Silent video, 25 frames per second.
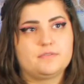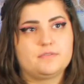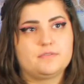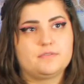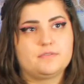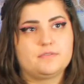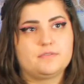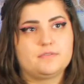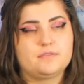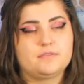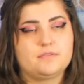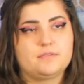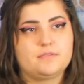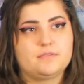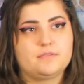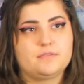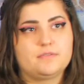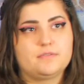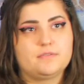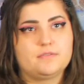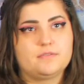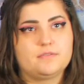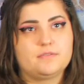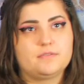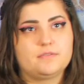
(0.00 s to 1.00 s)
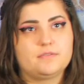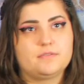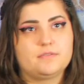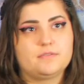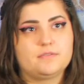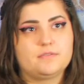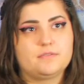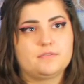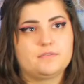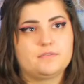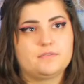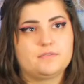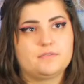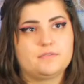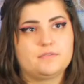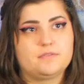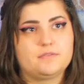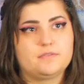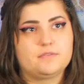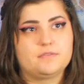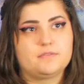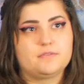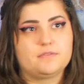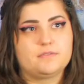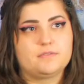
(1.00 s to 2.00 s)

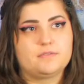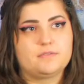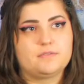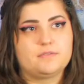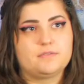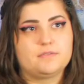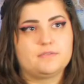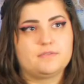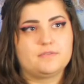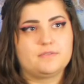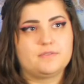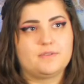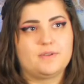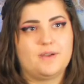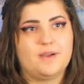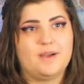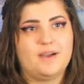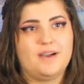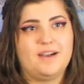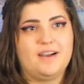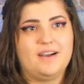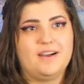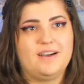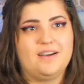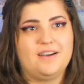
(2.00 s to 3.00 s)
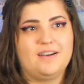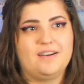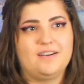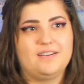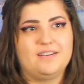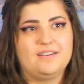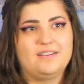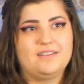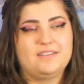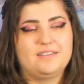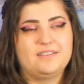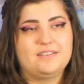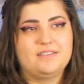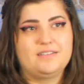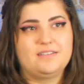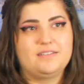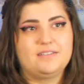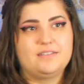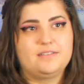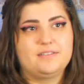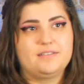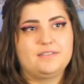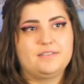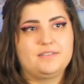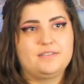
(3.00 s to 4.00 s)

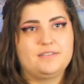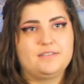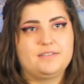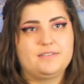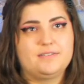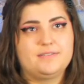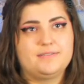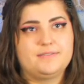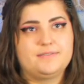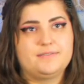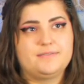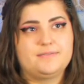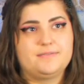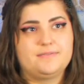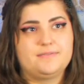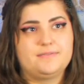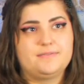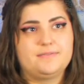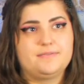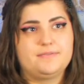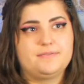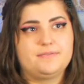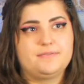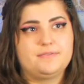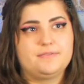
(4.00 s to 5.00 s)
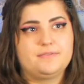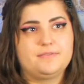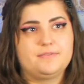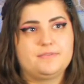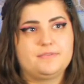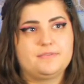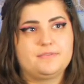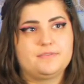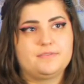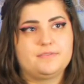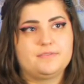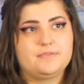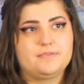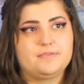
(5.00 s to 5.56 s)
No words are spoken by the person on screen.